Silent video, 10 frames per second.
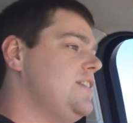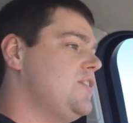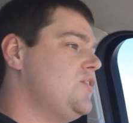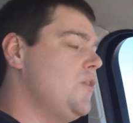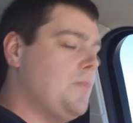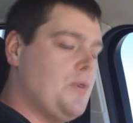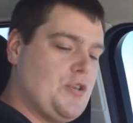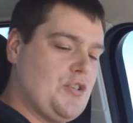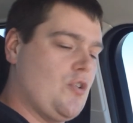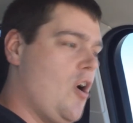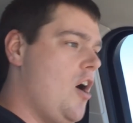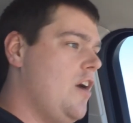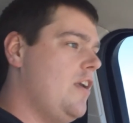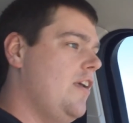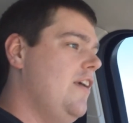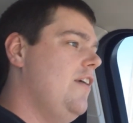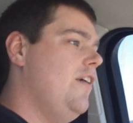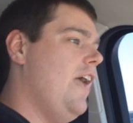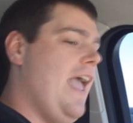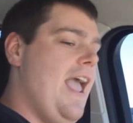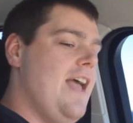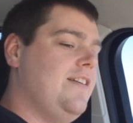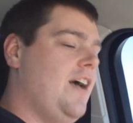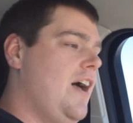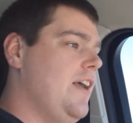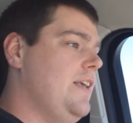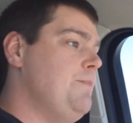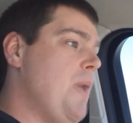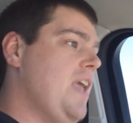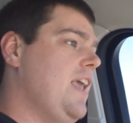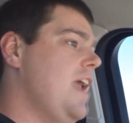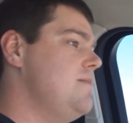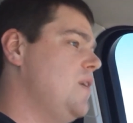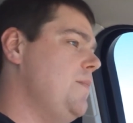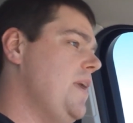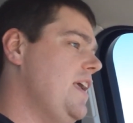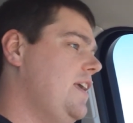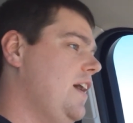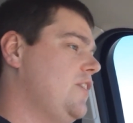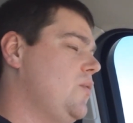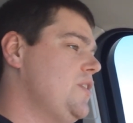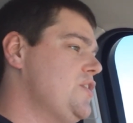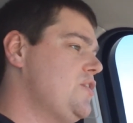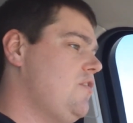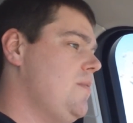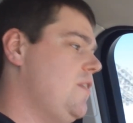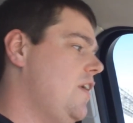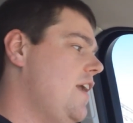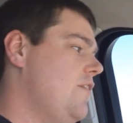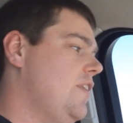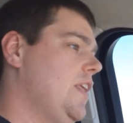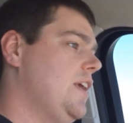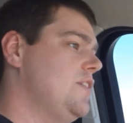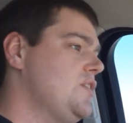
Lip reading: He's super strong, and big gamer, big Twitch streamer and everything.